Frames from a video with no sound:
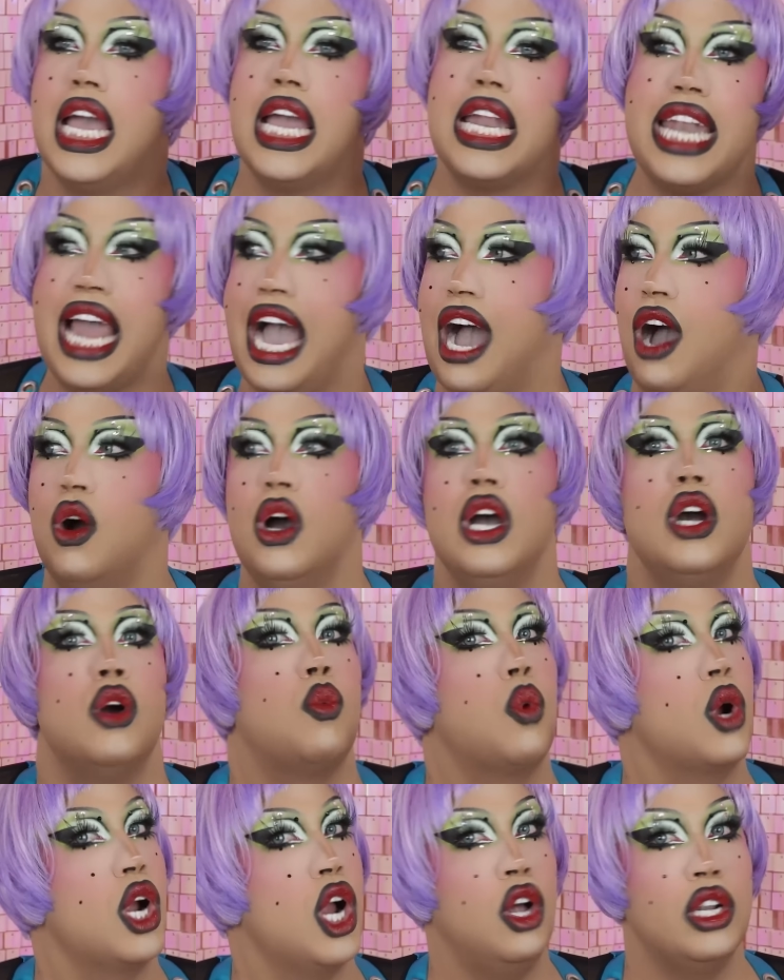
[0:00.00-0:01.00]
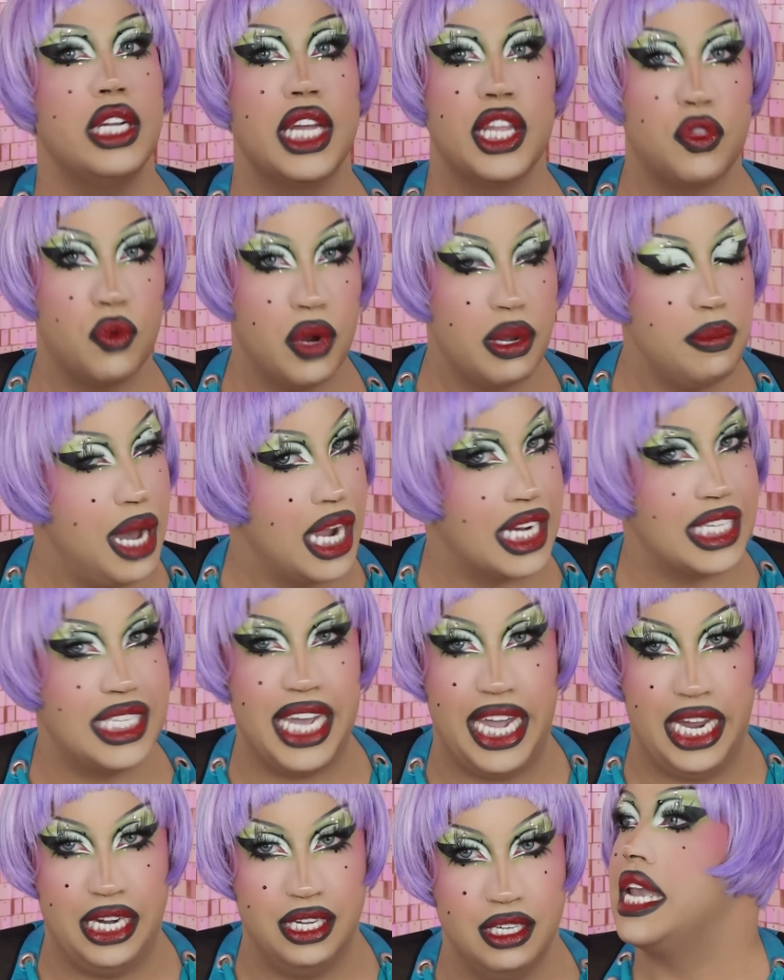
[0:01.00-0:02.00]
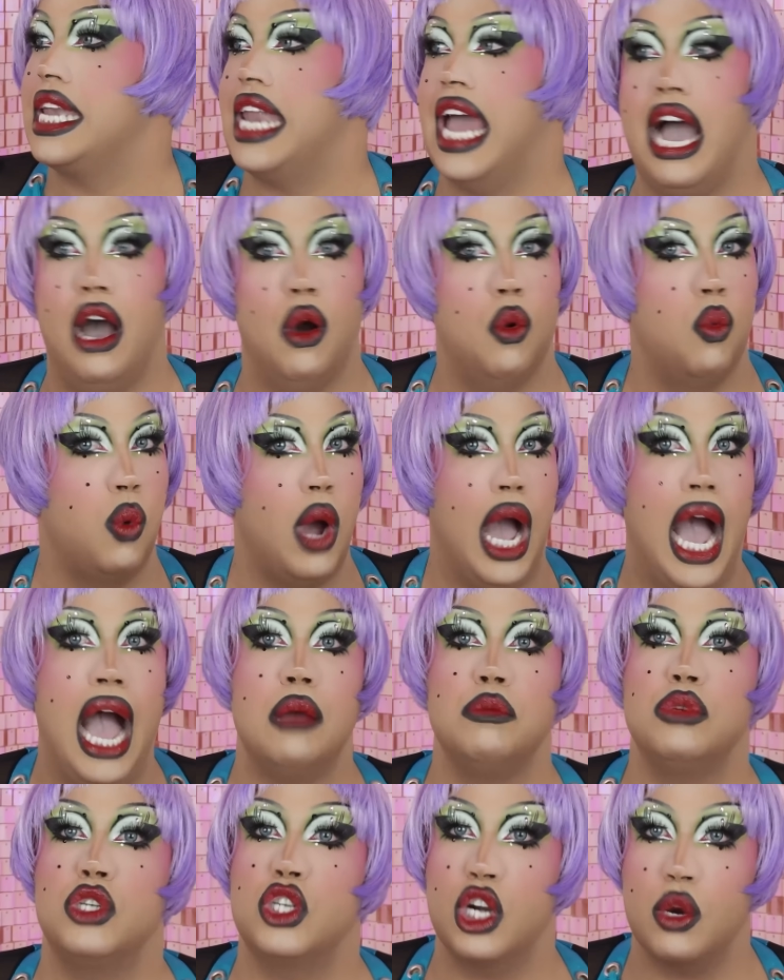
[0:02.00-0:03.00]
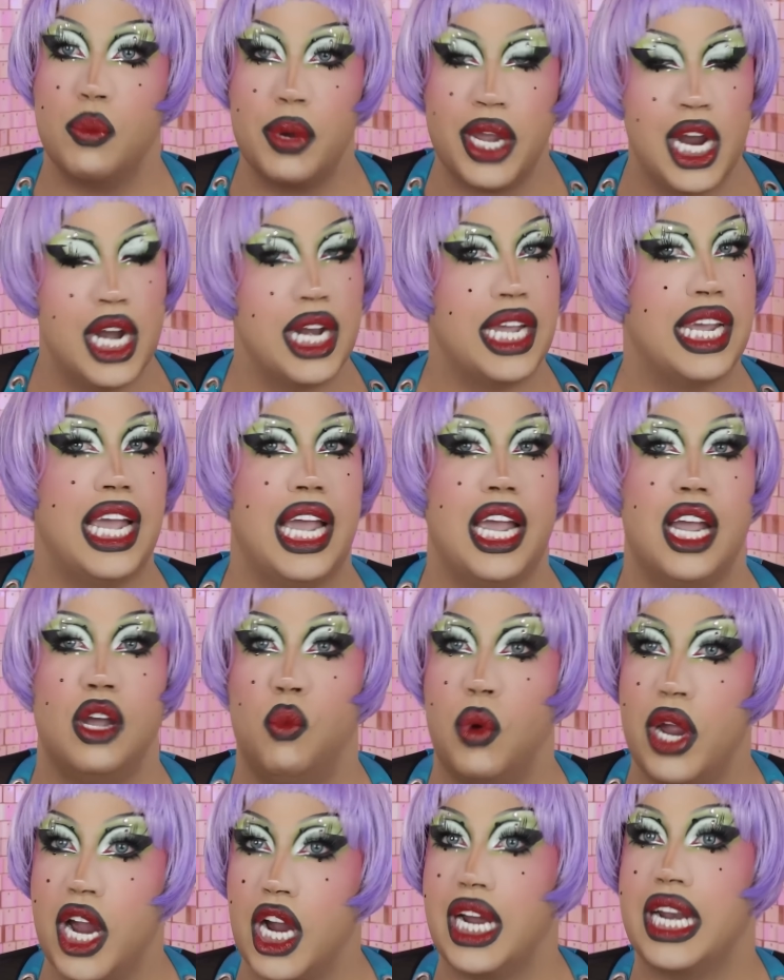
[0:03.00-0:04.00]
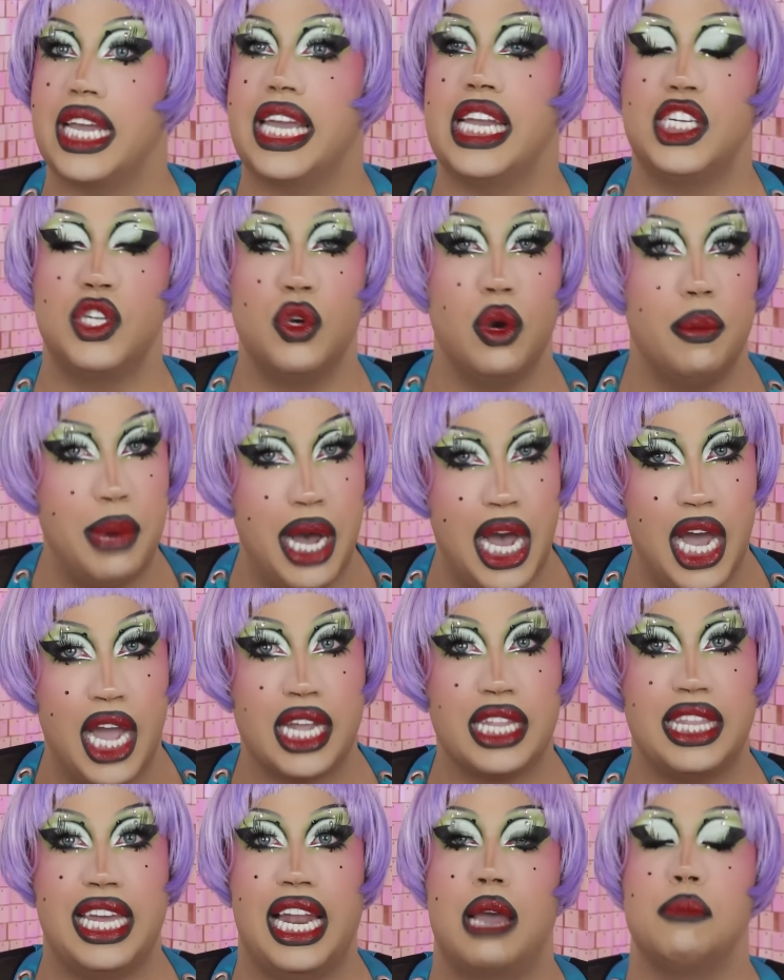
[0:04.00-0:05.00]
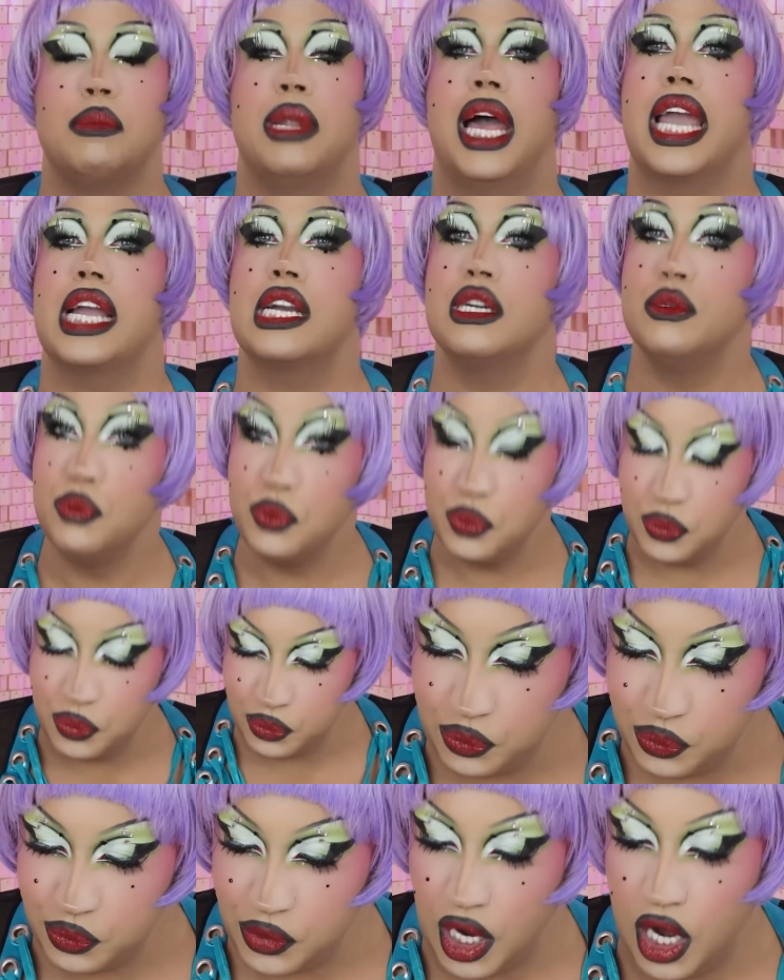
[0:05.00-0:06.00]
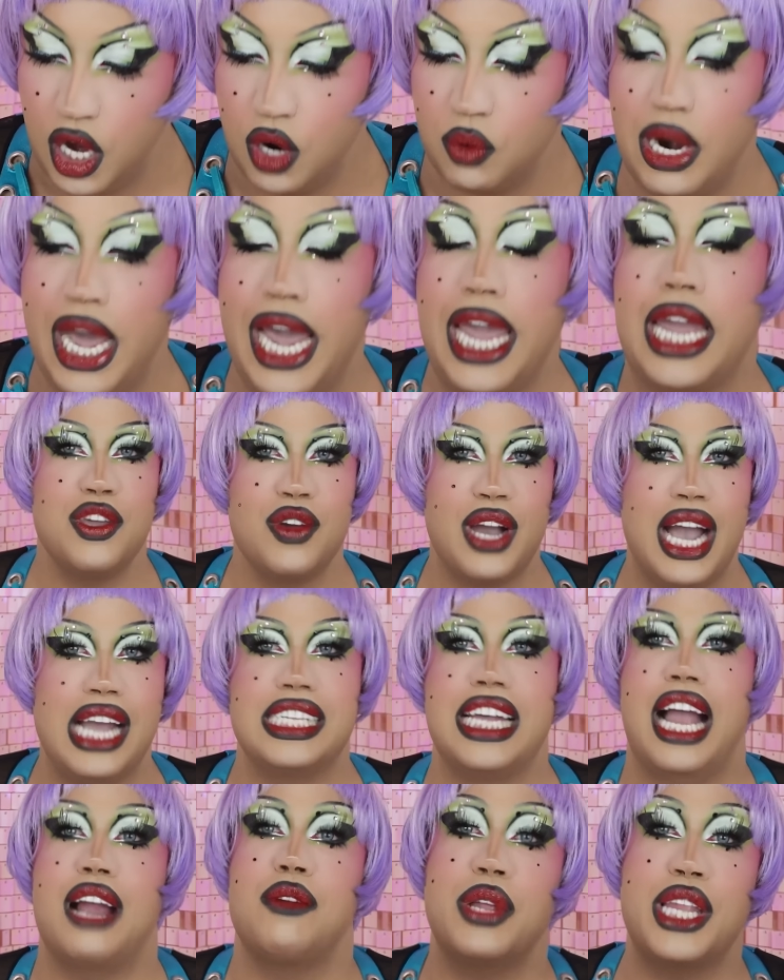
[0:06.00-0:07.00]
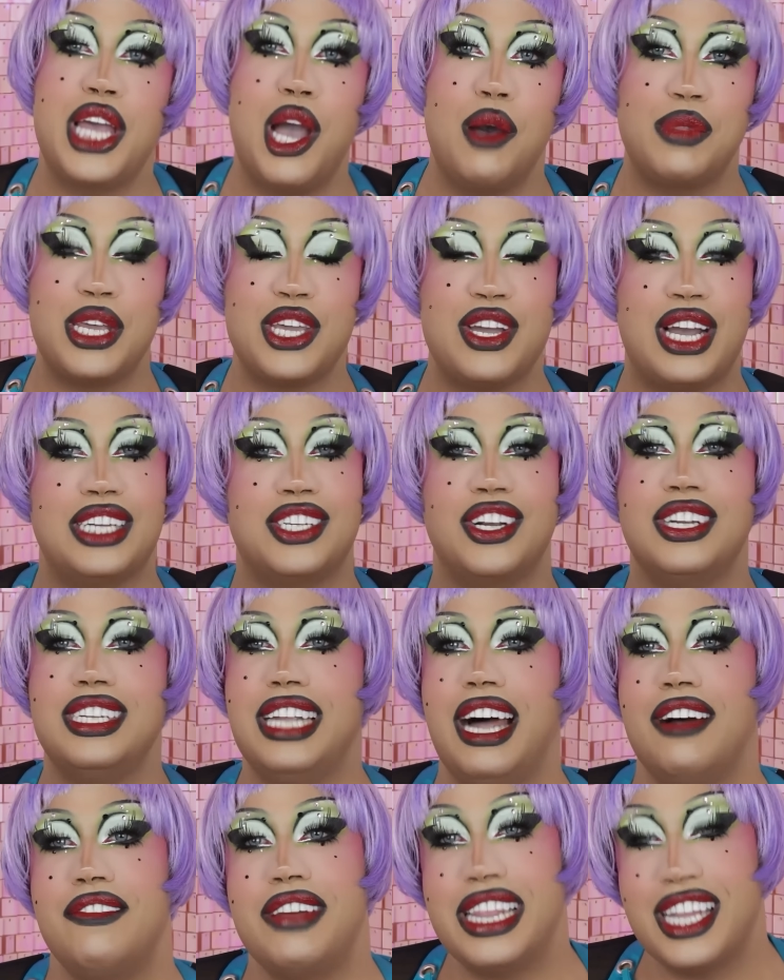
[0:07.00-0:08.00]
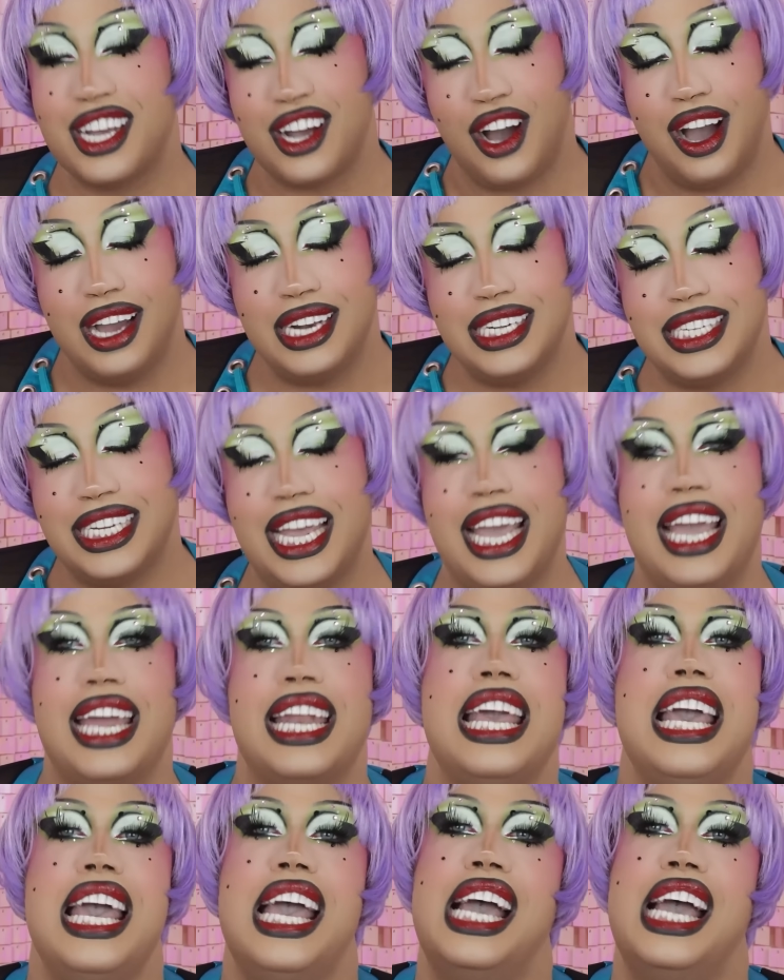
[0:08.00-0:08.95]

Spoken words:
Now, we're only 3 mugs in. Now, I'm sure we are gonna get to a mug that I'm like, all right. You guys, I really hope that you guys are loving the content.